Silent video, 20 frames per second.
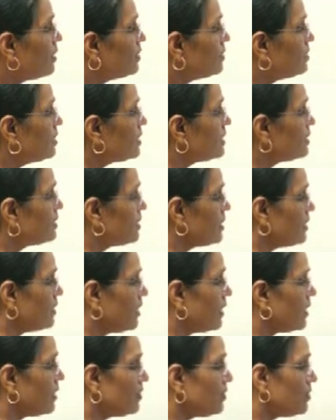Just you
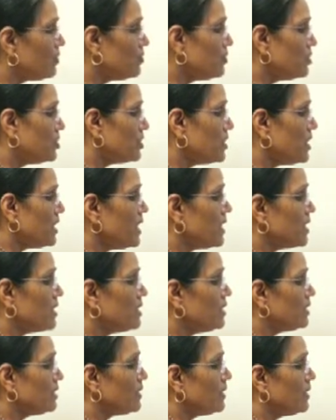have to
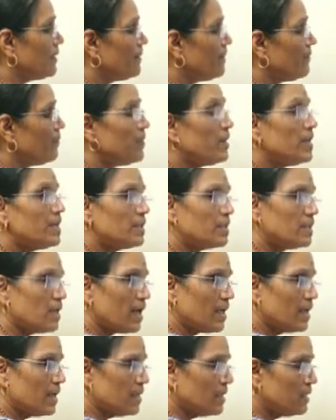change the
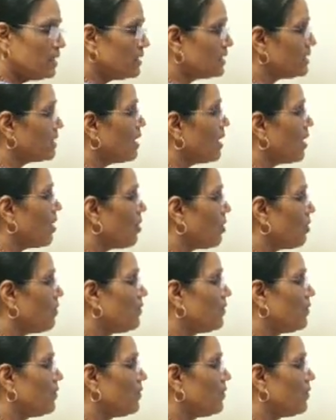signs of